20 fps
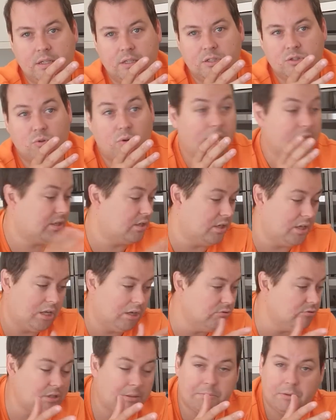So I can
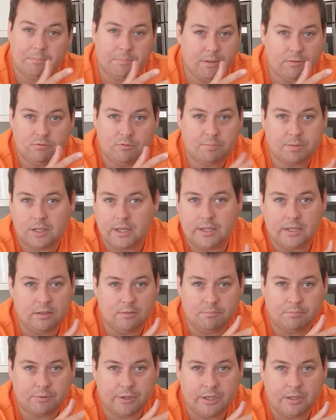load up the build plate
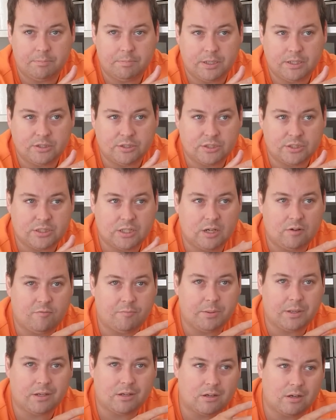and print a bunch of stuff,
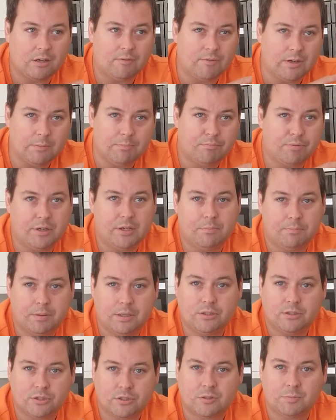but I can only really print a
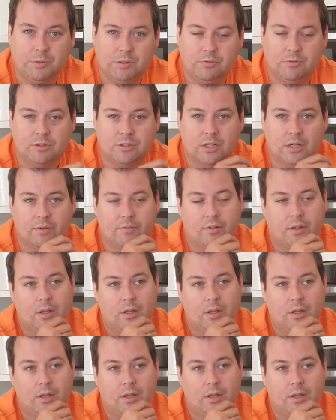bunch of small stuff.